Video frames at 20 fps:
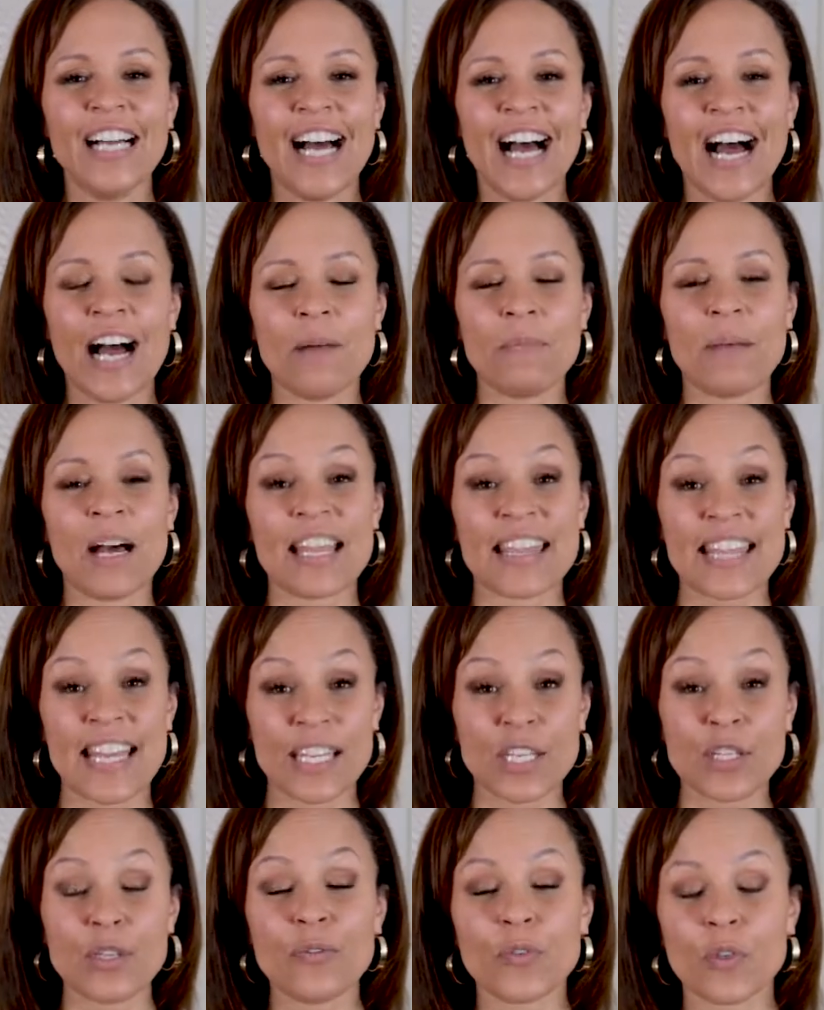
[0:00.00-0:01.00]
And
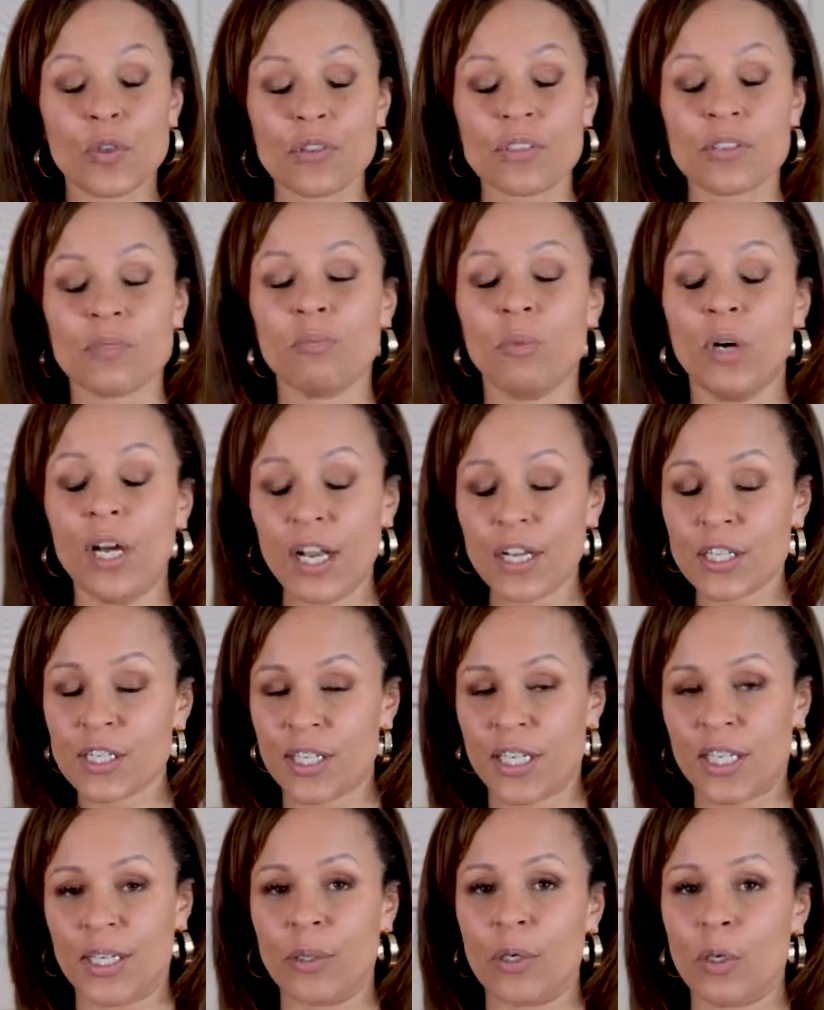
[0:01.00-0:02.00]
then you've got some work to
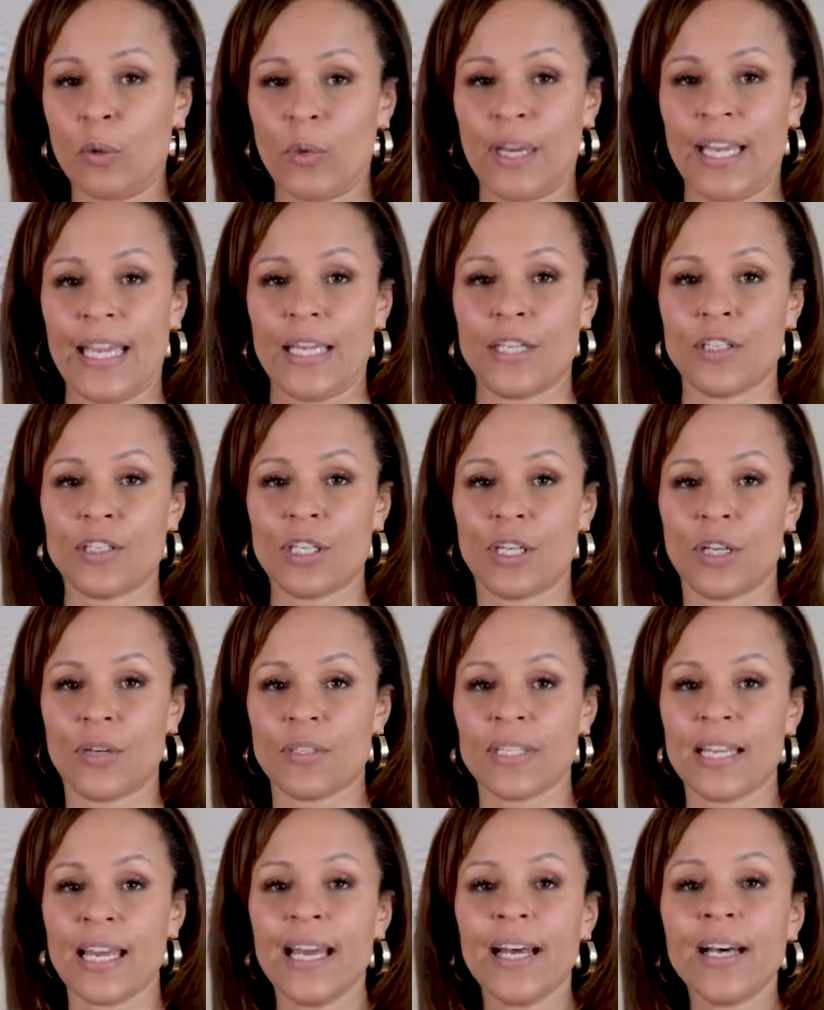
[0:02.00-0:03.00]
go away and do
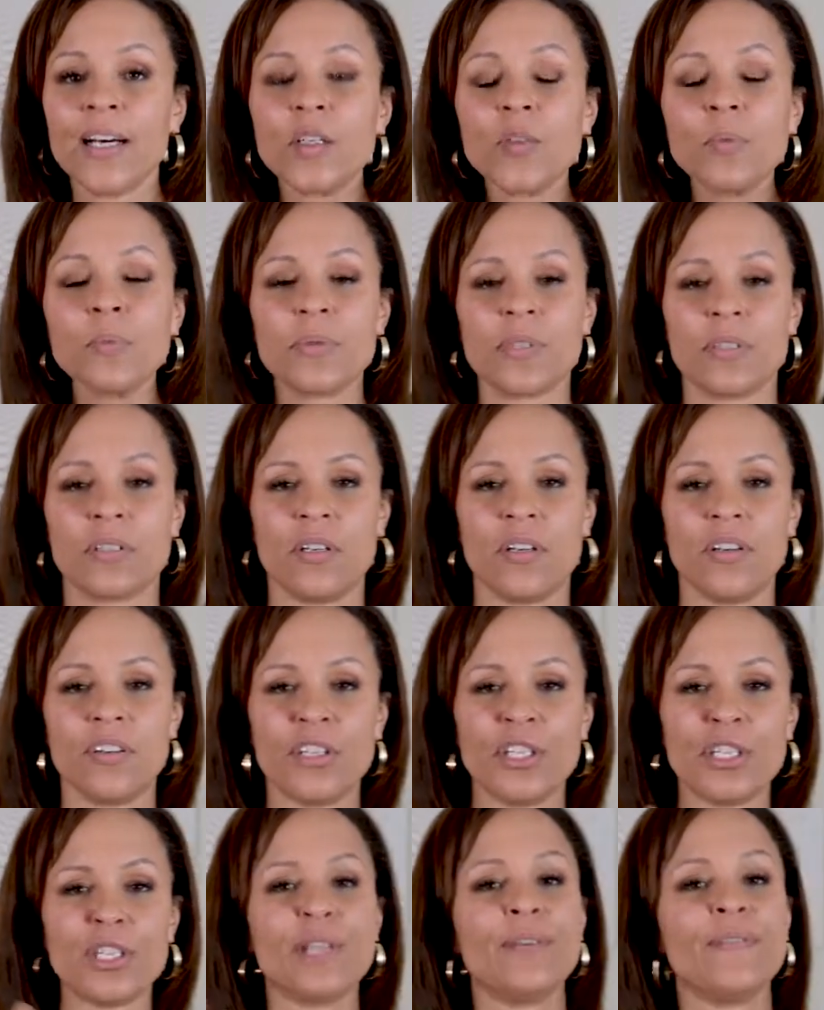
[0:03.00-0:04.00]
to help
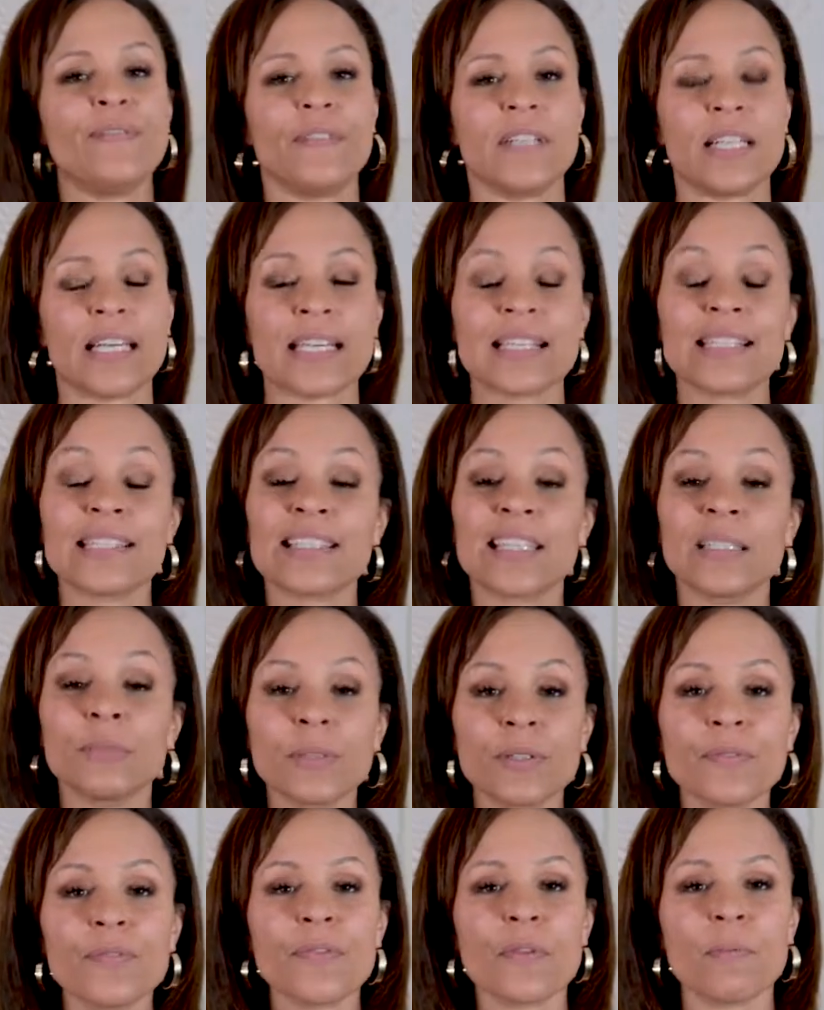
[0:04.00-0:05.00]
start shifting some
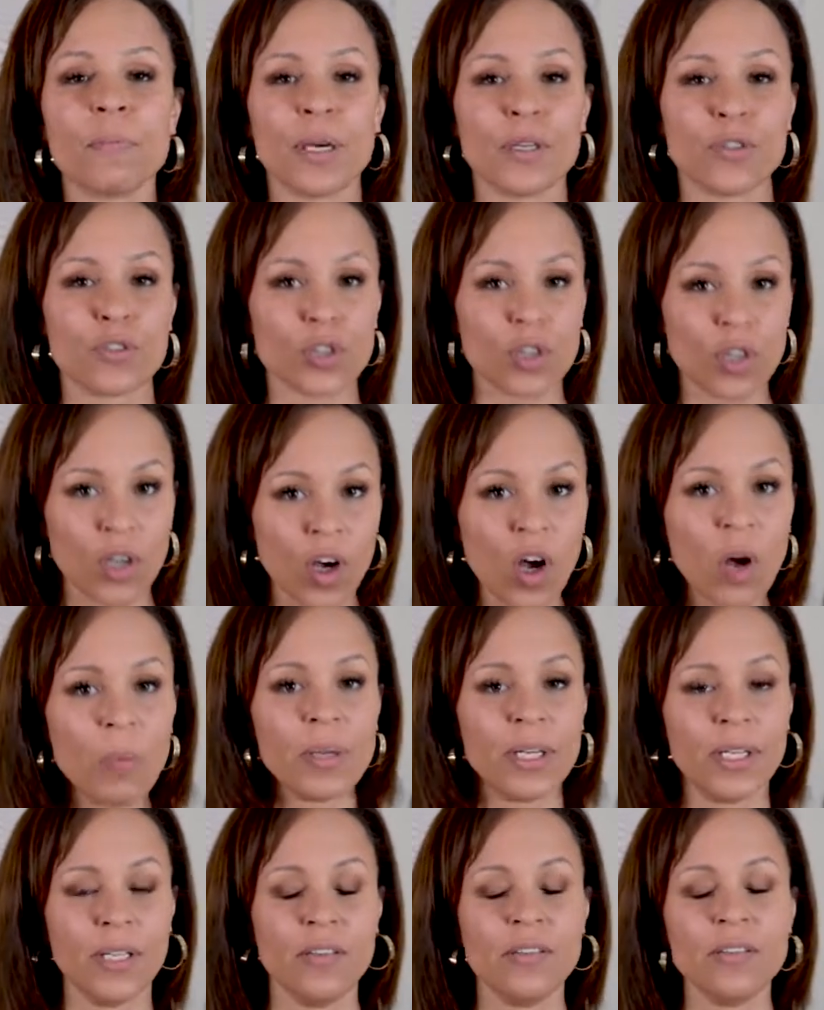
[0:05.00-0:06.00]
of the most
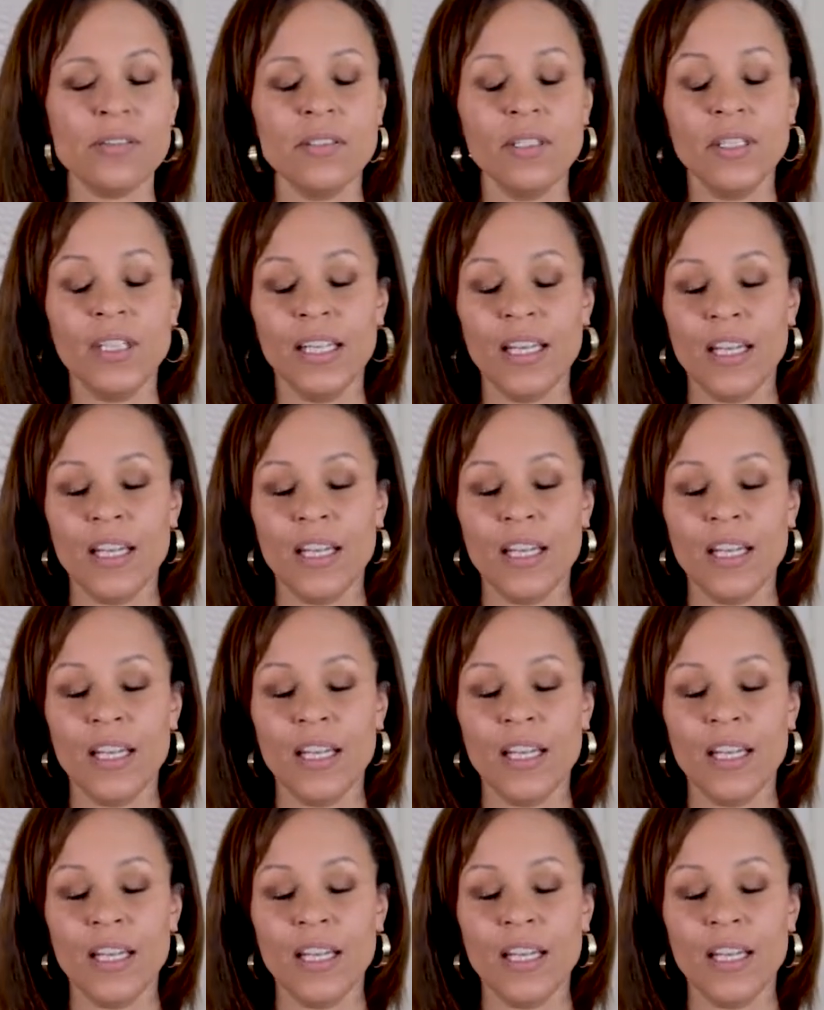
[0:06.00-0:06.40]
common